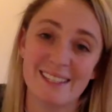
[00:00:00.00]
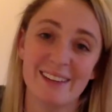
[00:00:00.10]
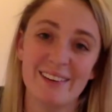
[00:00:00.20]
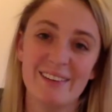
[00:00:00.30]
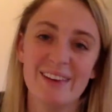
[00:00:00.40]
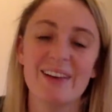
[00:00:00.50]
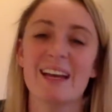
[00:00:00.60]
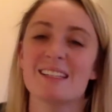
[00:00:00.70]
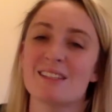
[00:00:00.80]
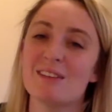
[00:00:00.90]
so,
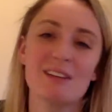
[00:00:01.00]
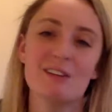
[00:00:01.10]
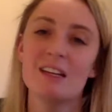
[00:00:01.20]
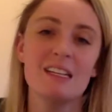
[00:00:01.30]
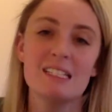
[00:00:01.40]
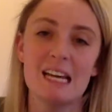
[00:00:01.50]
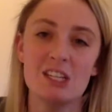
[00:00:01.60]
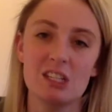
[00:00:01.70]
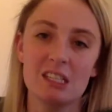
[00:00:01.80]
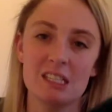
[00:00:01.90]
okay, so when you're done
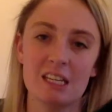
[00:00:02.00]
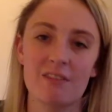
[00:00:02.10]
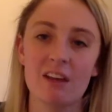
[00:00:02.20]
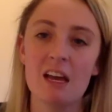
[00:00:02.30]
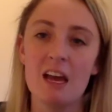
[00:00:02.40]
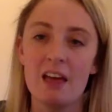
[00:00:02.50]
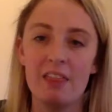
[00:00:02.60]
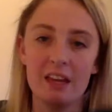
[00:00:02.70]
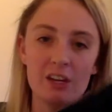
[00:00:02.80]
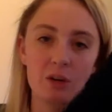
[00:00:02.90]
attaching the sleeve,
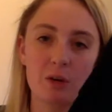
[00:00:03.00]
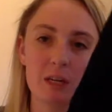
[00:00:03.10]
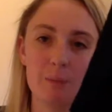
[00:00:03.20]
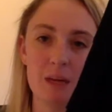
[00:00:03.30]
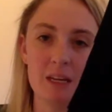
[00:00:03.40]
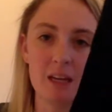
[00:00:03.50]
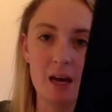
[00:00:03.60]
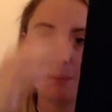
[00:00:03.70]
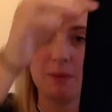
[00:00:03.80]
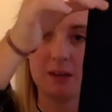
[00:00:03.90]
then you're going to pin
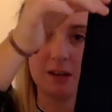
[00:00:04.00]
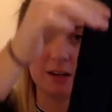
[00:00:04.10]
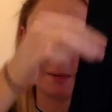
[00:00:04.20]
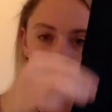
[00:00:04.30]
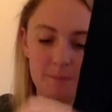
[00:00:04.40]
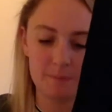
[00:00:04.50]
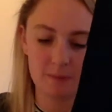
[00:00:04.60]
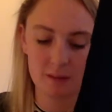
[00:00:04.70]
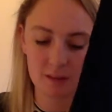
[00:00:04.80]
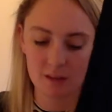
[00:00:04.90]
up the arm
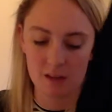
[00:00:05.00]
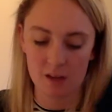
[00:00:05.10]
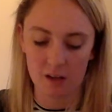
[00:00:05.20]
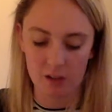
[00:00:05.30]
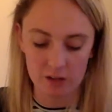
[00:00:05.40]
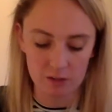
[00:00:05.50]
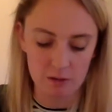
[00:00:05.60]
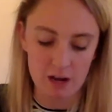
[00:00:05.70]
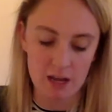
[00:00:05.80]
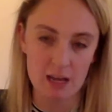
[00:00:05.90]
along the
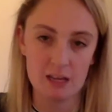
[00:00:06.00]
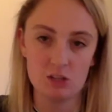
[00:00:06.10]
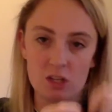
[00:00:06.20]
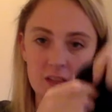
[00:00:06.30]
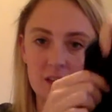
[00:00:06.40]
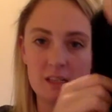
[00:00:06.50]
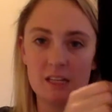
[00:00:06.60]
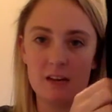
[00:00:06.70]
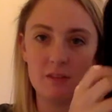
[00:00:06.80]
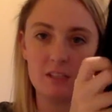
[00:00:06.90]
raw edge and then
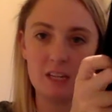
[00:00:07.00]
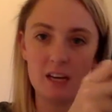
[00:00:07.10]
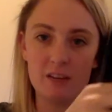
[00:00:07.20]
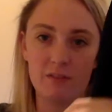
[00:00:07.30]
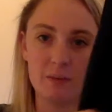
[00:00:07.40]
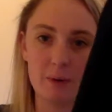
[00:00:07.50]
down the side of the